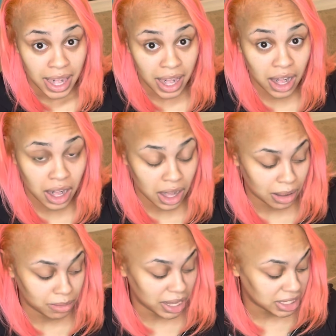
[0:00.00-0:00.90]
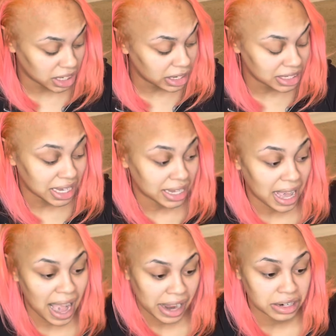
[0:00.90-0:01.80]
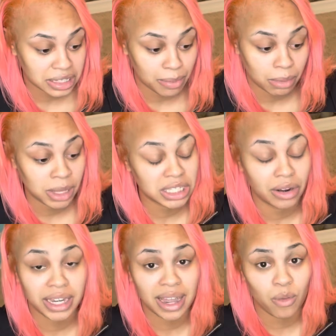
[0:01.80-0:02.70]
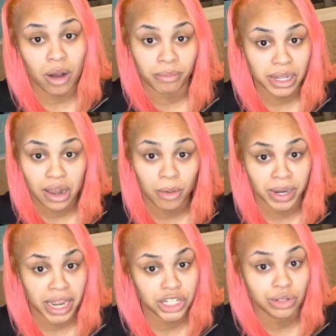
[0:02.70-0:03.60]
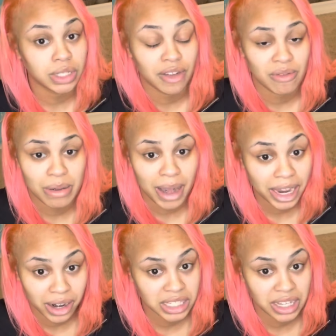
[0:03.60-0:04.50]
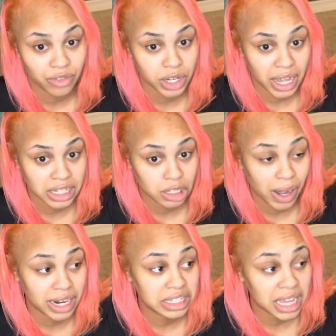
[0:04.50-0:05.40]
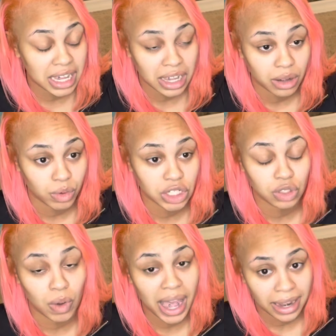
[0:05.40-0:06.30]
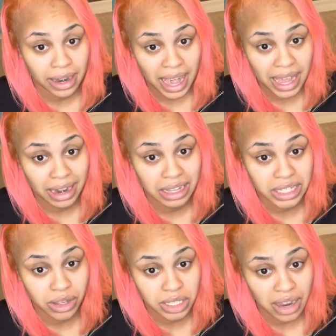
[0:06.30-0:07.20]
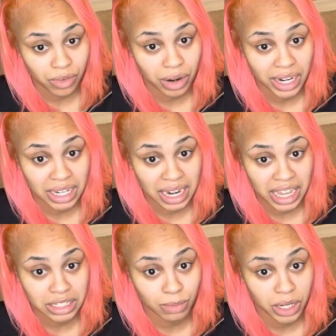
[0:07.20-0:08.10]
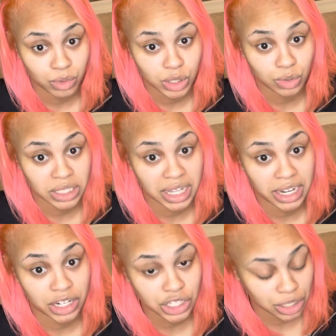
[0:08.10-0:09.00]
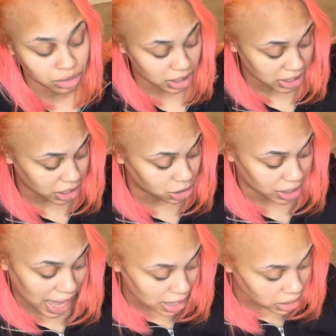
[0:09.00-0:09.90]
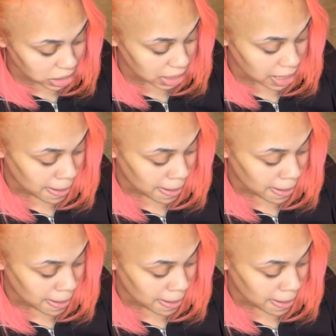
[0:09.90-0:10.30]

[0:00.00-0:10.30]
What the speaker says: They tell you to take that iron supplement so that they won't be low, but that shit was giving me migraines every day, so I didn't take it, which is why I had to add that cell saver on at the last minute, which was the additional $600.